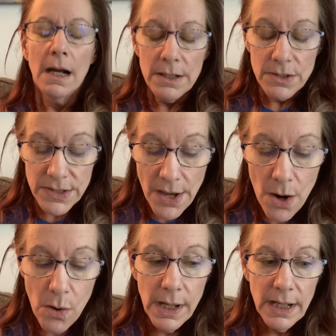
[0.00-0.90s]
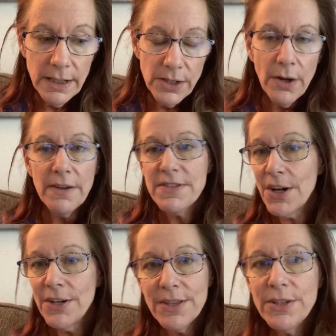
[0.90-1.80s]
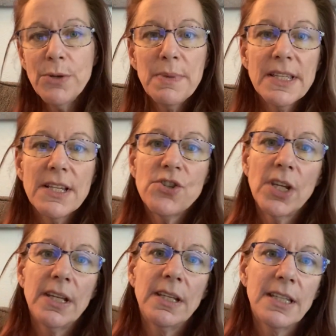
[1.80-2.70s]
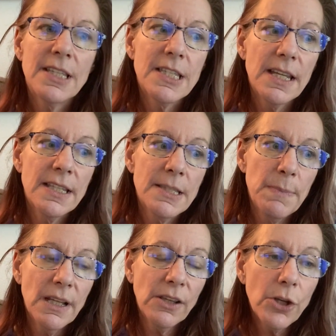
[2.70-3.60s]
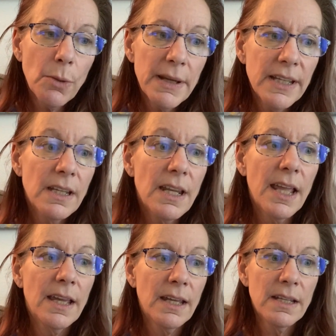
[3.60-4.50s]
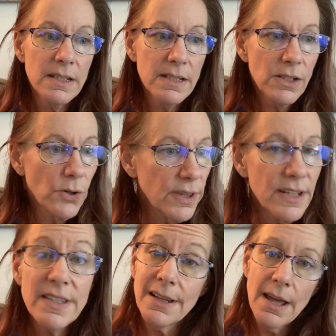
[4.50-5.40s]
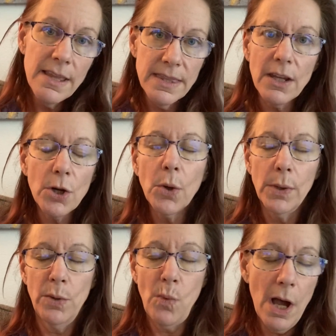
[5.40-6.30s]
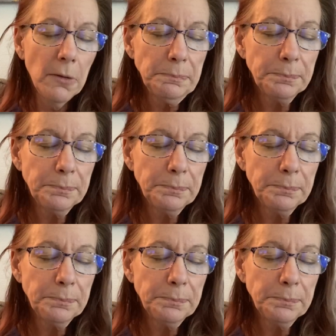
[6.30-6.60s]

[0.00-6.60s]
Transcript: So, I've started the new position. It's been a little bit, and things I think are going well.